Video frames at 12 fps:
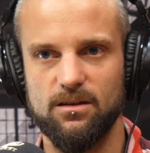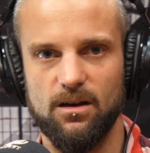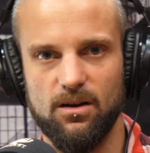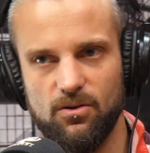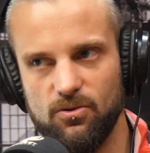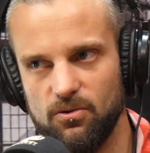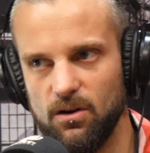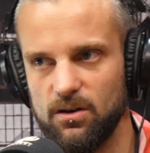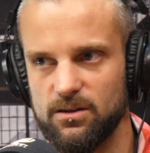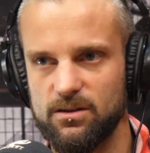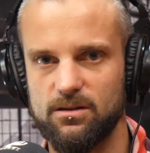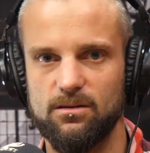
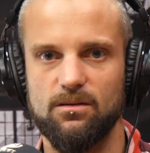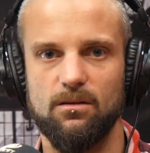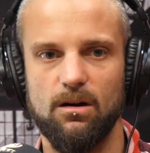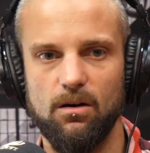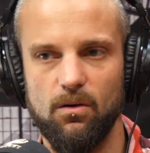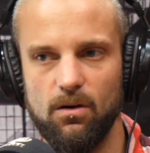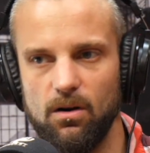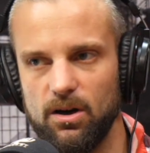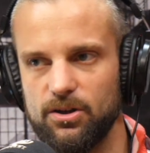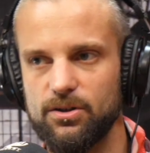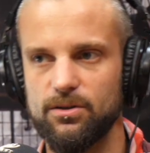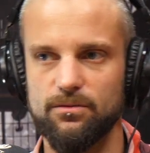across a
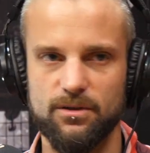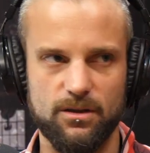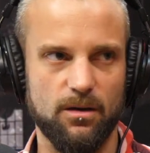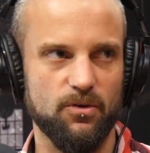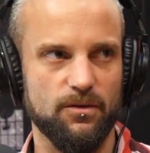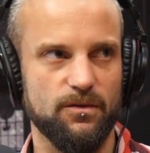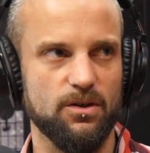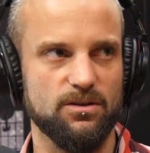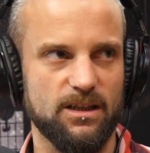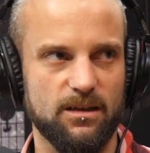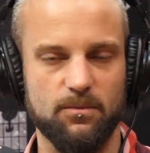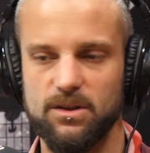huge number of those
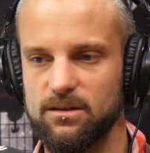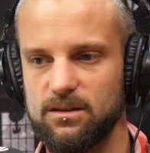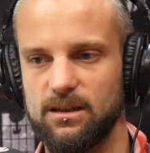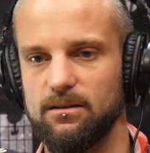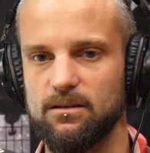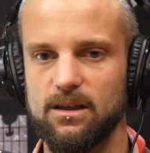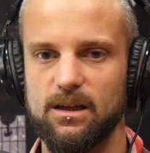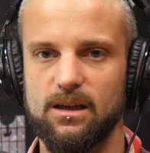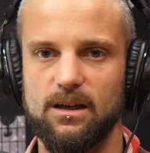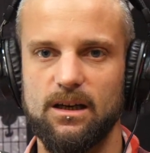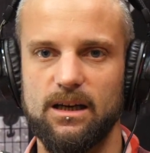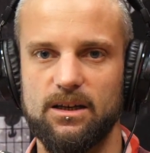segments. Now,
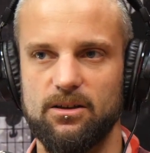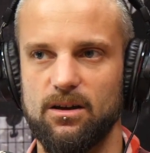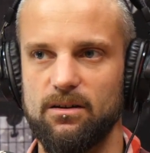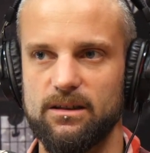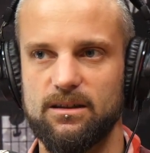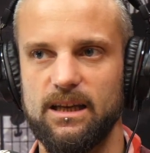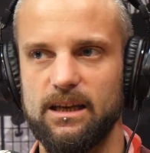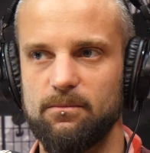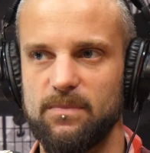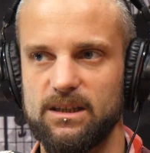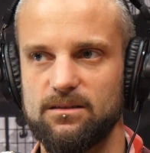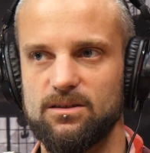it
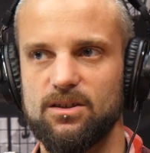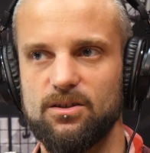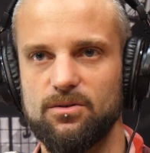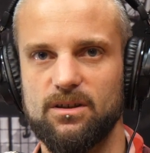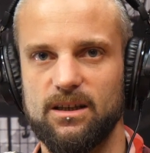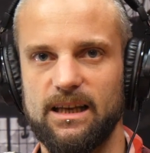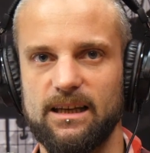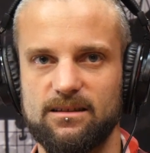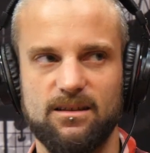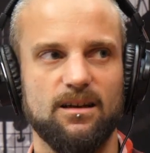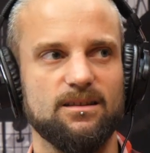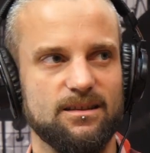means that you can get
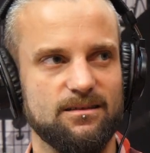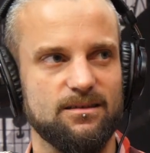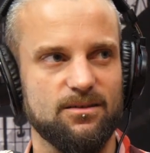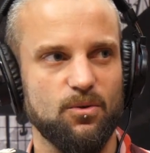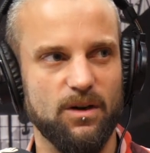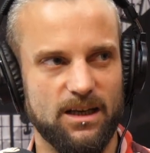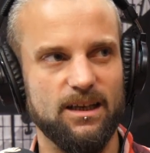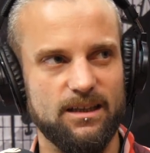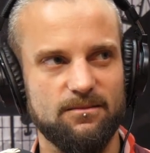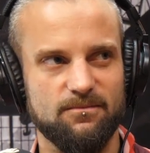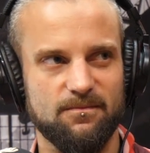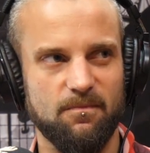started
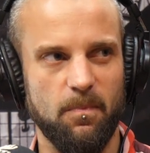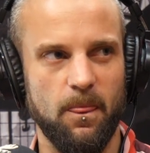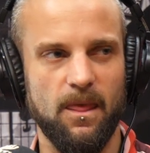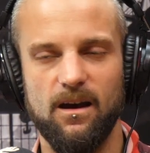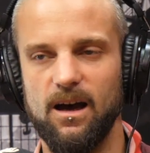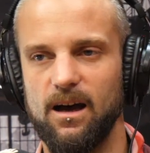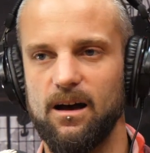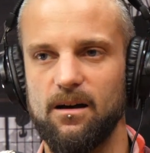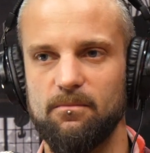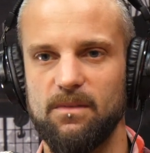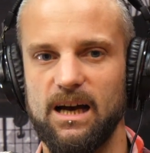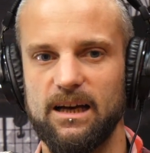quickly.
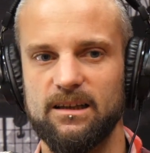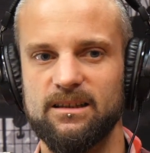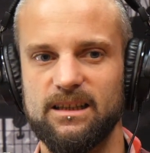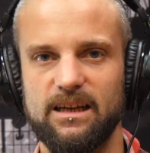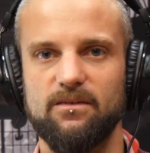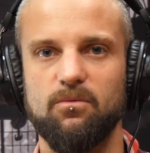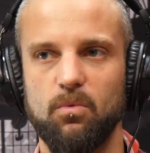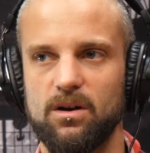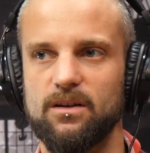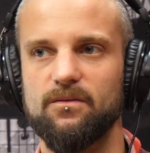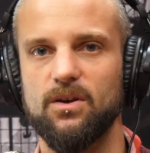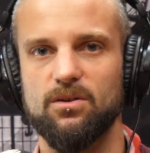And if
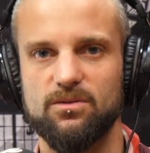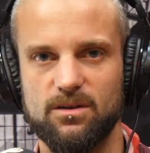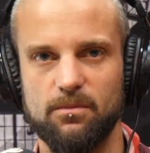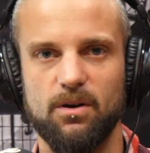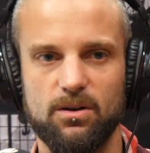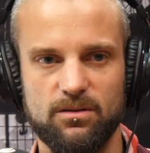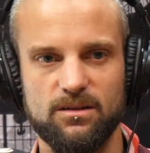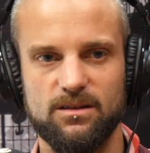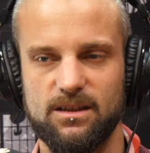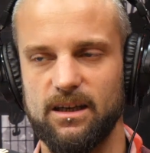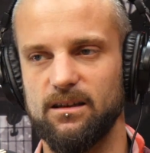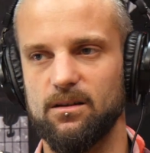one of those components,
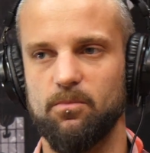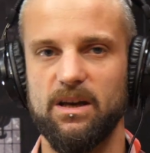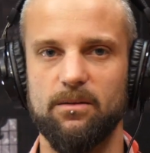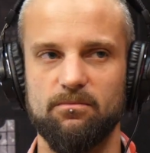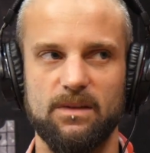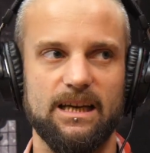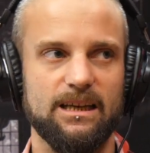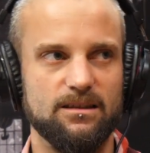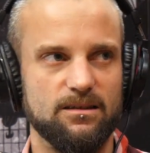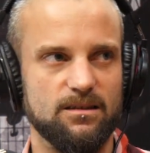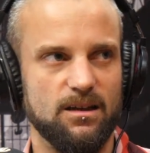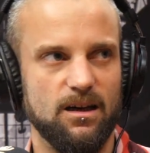say the PIM, isn't